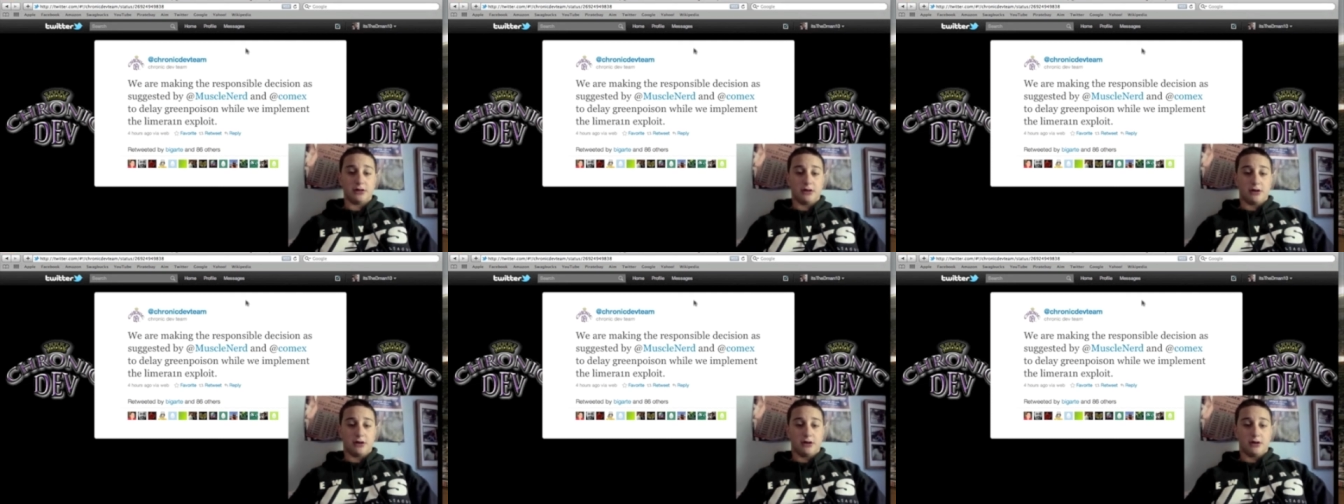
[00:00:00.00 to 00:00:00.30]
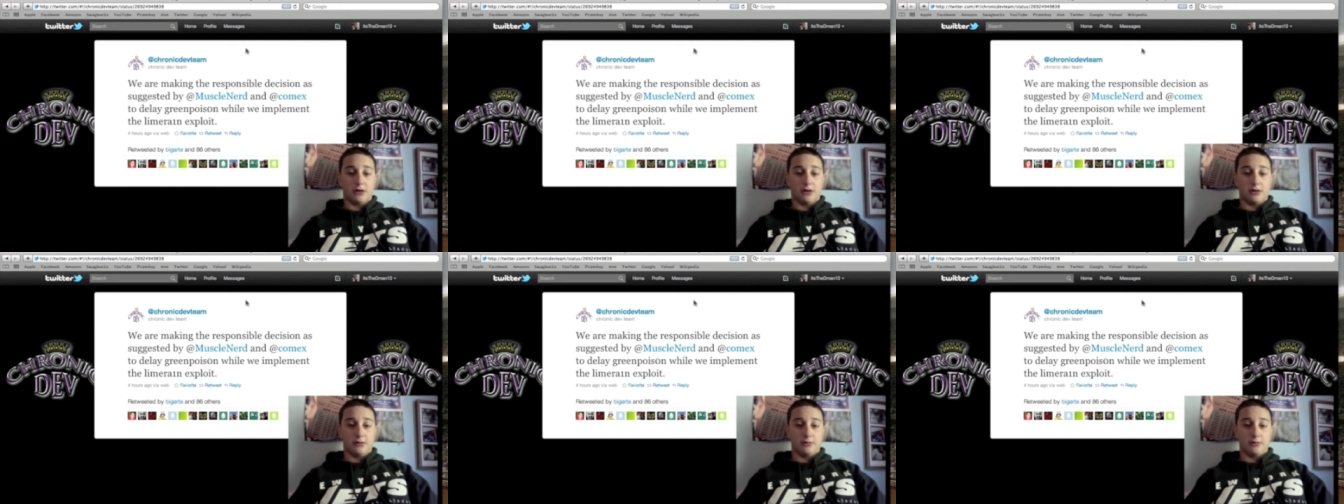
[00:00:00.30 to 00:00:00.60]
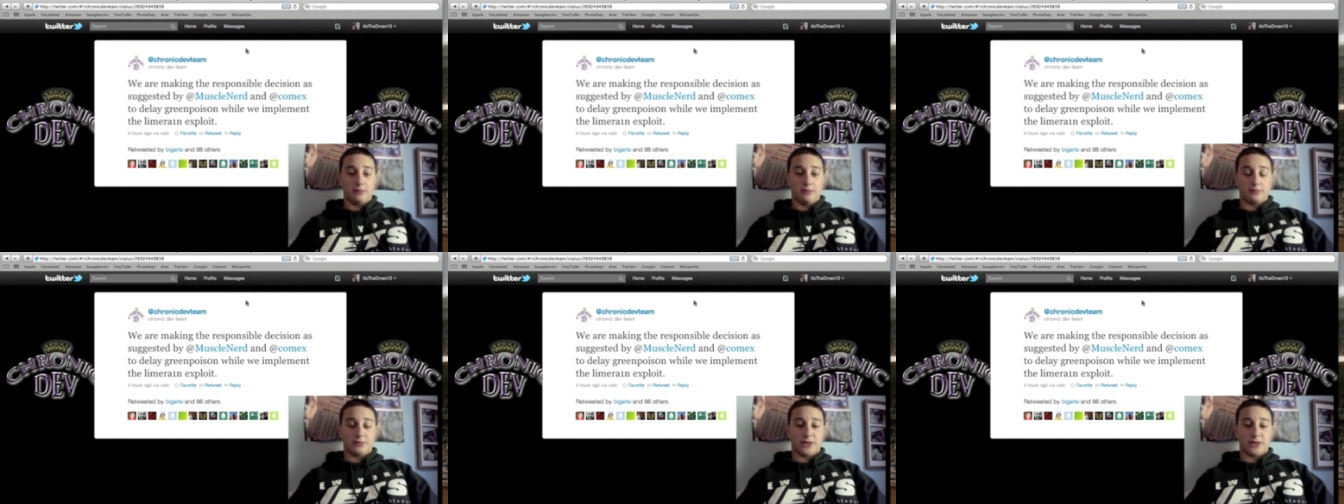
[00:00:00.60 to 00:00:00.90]

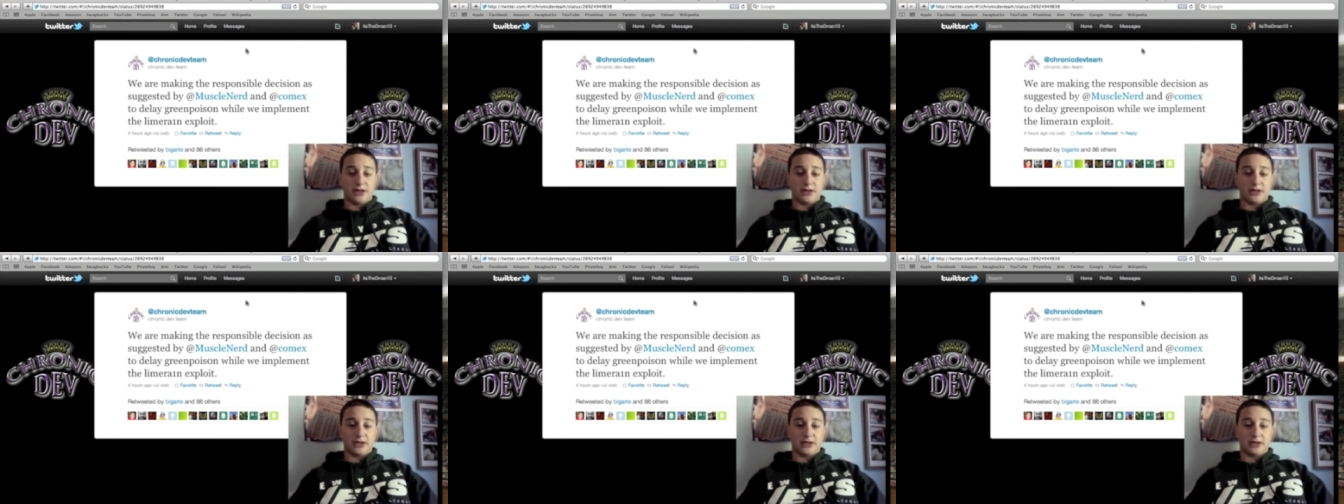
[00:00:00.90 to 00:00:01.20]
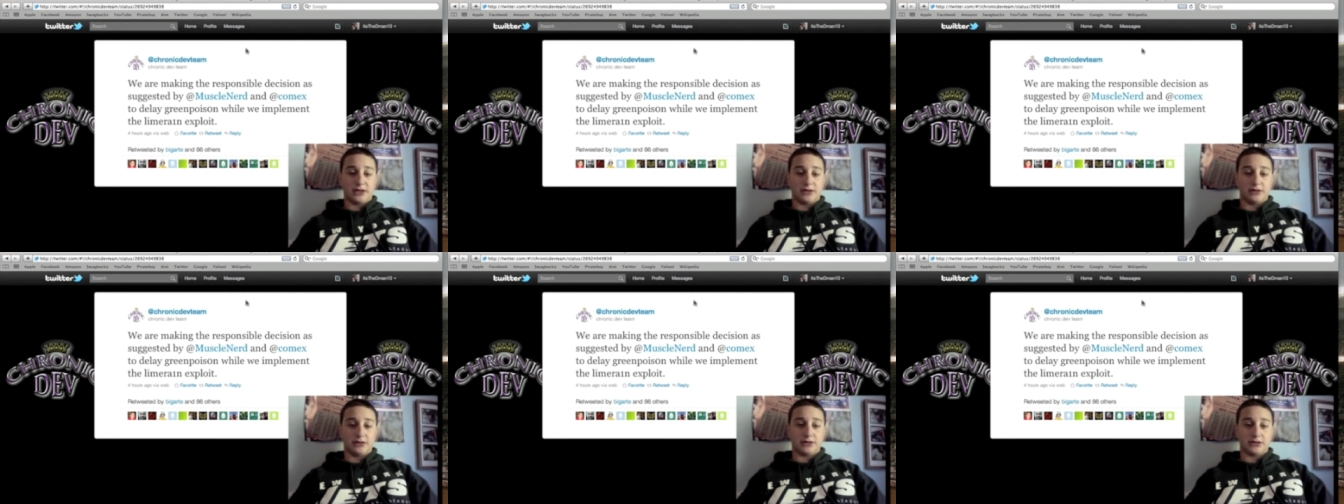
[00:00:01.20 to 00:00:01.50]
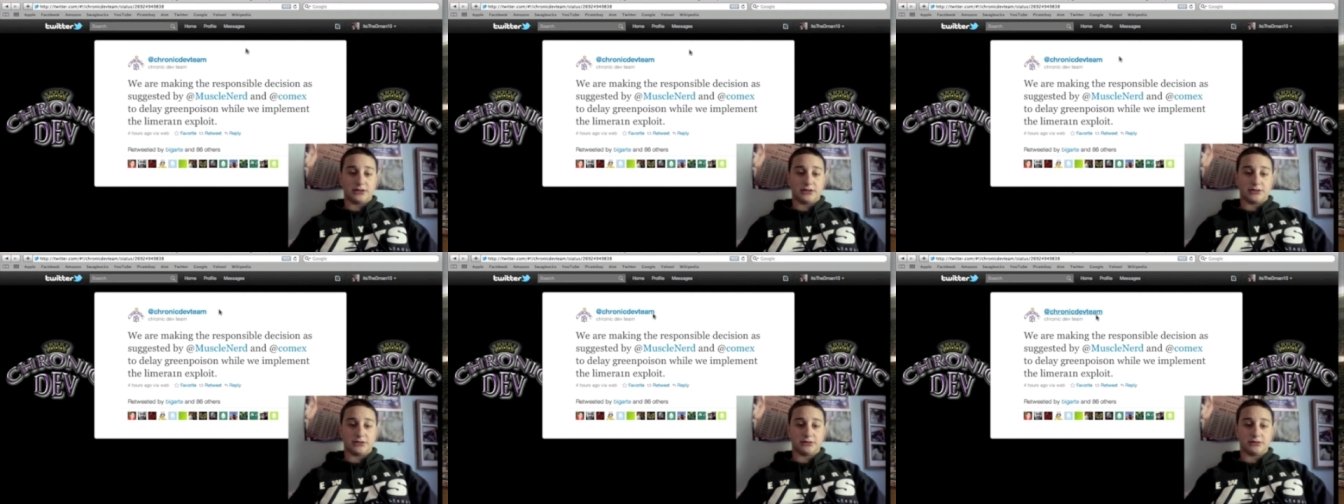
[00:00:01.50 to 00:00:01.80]
um, they did
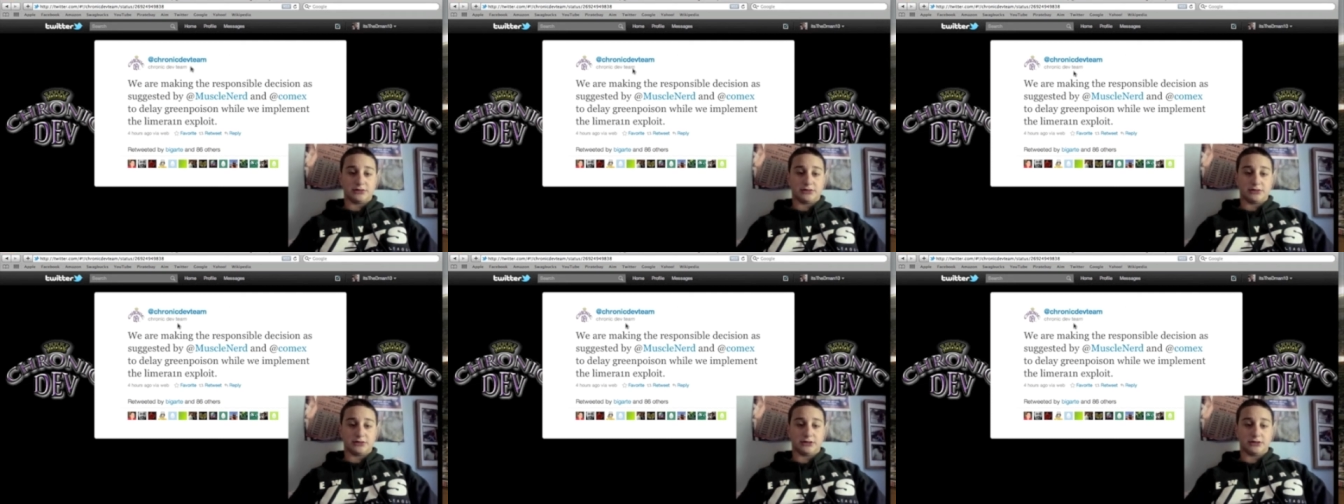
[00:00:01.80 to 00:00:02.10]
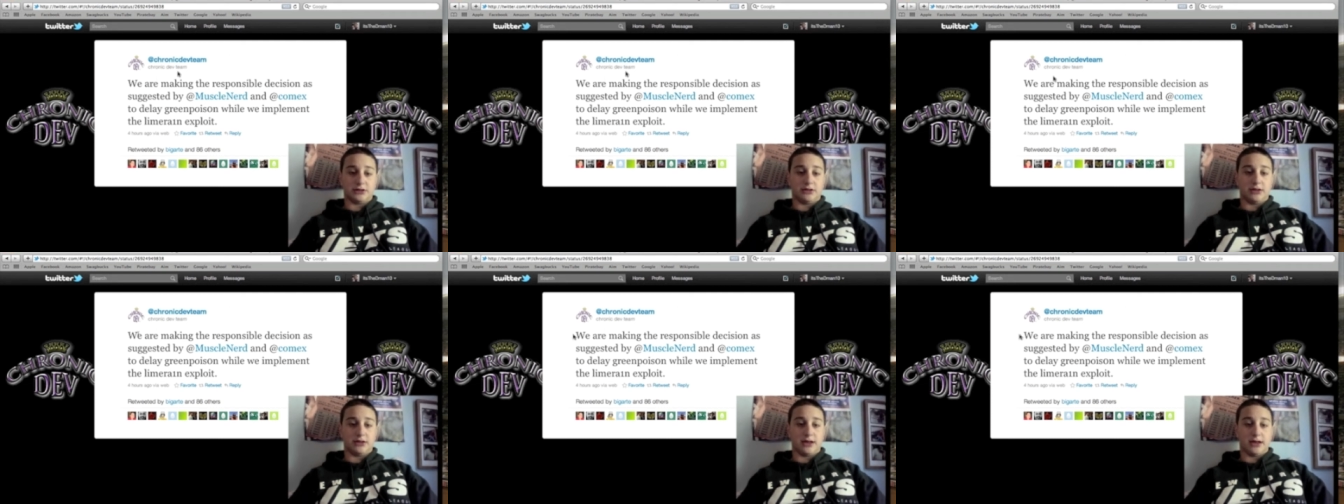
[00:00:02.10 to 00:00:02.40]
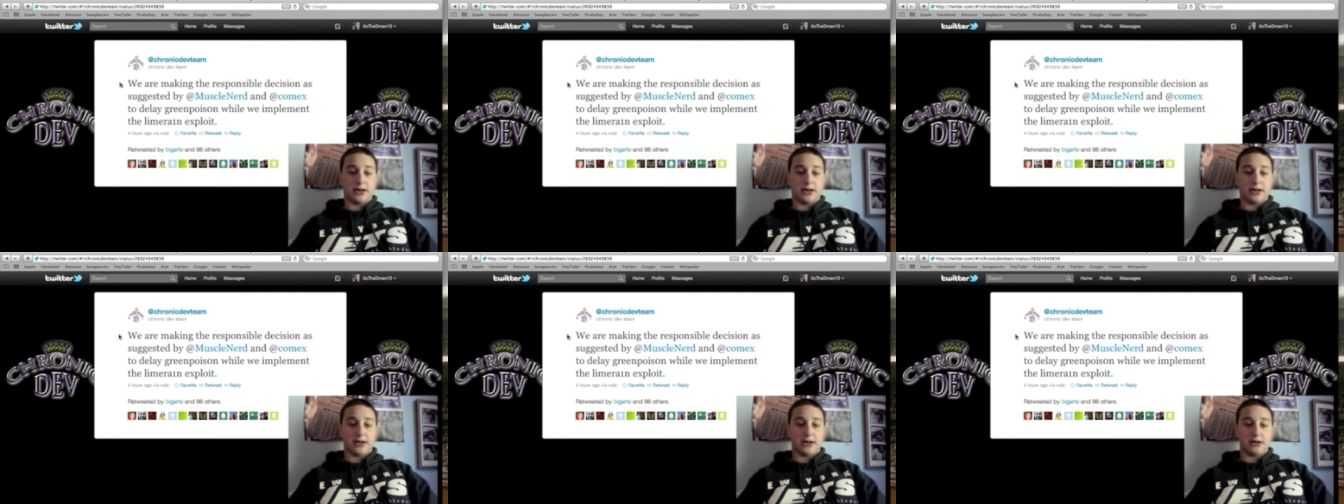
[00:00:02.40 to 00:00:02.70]
just
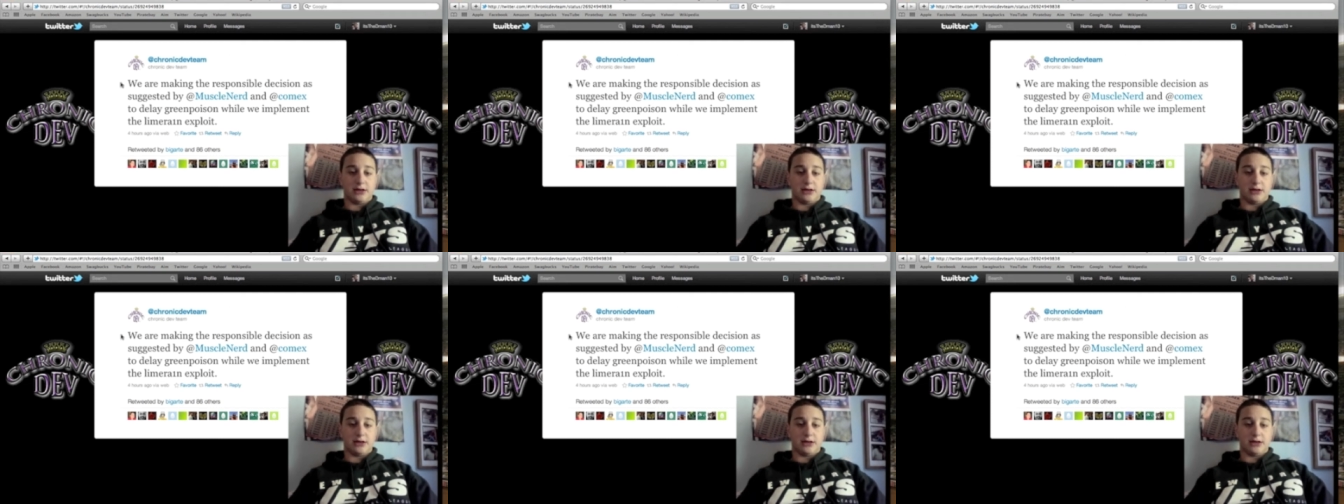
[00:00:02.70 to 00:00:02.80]
delay it.